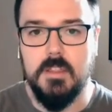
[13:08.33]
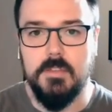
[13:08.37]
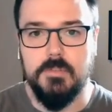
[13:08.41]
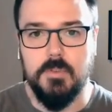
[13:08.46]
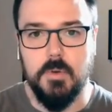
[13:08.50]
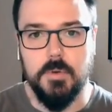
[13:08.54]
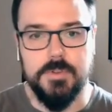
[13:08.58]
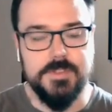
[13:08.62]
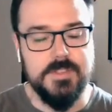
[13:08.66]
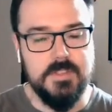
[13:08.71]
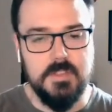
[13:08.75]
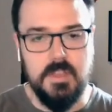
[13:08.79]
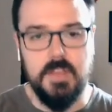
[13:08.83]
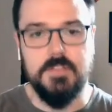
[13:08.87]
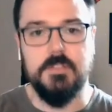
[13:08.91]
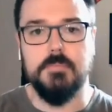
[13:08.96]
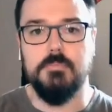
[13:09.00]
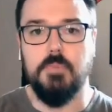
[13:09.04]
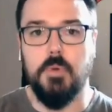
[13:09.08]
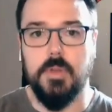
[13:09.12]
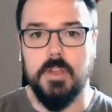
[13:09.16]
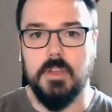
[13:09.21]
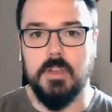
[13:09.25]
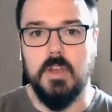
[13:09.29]
Of course, the
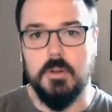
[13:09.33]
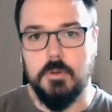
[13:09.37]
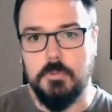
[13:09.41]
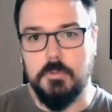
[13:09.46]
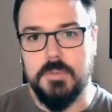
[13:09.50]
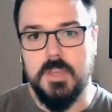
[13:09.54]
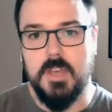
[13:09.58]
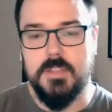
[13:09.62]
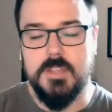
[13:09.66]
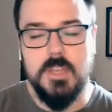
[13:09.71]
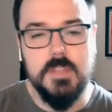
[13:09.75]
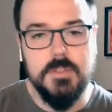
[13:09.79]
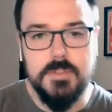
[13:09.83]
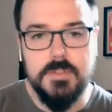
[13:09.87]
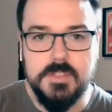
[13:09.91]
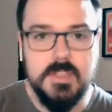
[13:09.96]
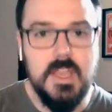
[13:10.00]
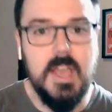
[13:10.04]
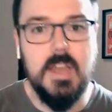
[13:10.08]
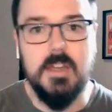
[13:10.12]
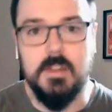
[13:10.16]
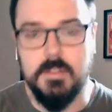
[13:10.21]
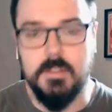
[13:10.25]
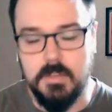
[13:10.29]
other point guard would be on the other
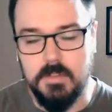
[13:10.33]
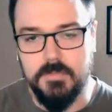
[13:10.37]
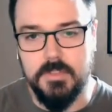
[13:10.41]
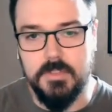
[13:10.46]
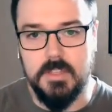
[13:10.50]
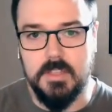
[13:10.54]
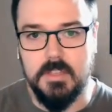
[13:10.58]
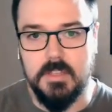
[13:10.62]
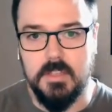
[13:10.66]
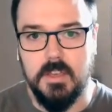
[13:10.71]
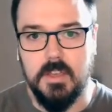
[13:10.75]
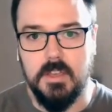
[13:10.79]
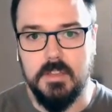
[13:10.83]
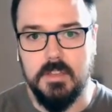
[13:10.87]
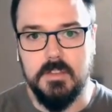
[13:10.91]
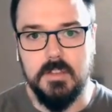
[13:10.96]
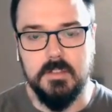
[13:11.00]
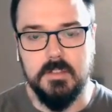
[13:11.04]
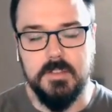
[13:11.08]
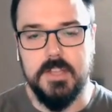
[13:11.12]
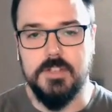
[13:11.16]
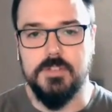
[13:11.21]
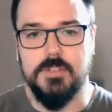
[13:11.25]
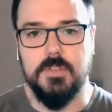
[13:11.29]
side of the
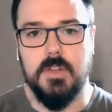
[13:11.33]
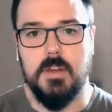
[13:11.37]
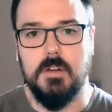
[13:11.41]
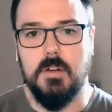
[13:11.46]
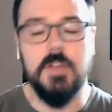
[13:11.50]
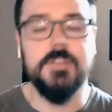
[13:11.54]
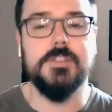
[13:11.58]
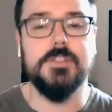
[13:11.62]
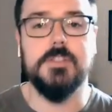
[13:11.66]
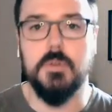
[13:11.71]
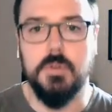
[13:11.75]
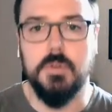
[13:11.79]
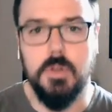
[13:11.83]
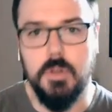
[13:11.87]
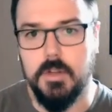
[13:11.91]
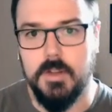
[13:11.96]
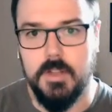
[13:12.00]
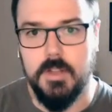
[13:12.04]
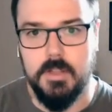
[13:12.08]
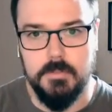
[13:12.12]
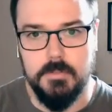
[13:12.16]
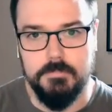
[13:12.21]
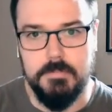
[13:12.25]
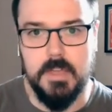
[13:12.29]
ledger there. Also
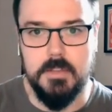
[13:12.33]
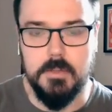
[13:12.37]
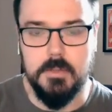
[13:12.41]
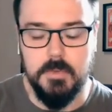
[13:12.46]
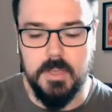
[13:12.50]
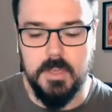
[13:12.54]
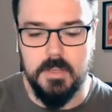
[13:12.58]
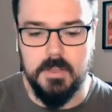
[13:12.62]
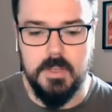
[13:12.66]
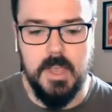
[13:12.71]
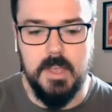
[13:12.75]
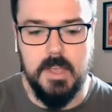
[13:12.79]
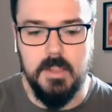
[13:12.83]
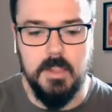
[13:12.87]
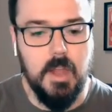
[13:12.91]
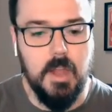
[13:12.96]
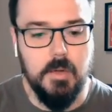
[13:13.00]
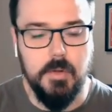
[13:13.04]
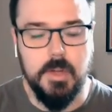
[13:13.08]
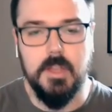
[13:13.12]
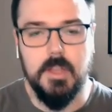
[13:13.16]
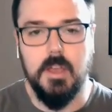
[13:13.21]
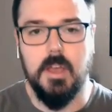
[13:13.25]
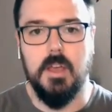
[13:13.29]
hurt, by the way, Kyle
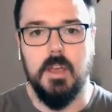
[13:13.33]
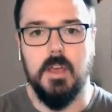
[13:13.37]
Lowry.